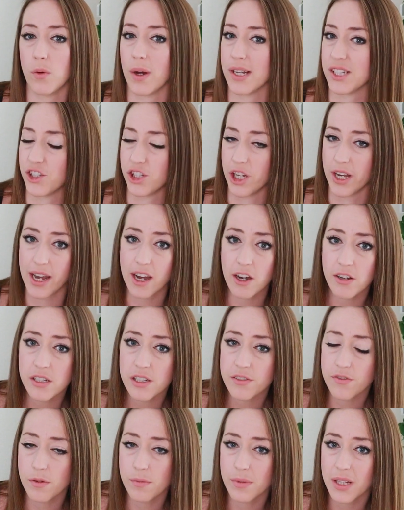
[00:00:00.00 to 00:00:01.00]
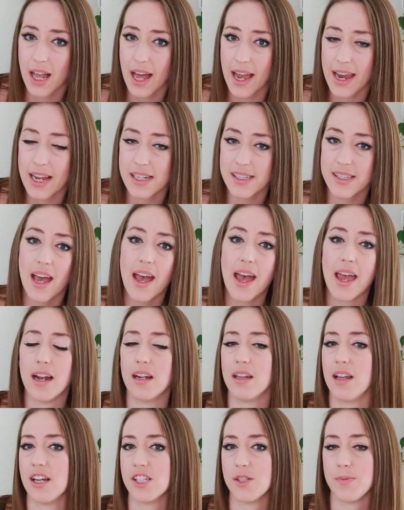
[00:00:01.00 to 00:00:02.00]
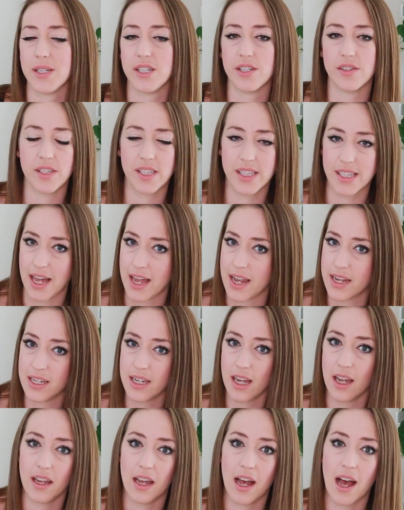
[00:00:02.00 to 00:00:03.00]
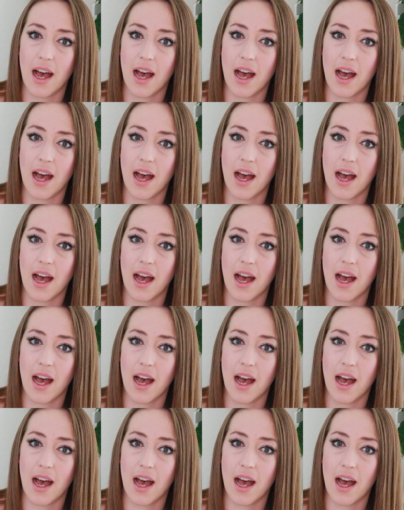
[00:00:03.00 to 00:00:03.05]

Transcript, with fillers: questionnaires from clients. It allows me to send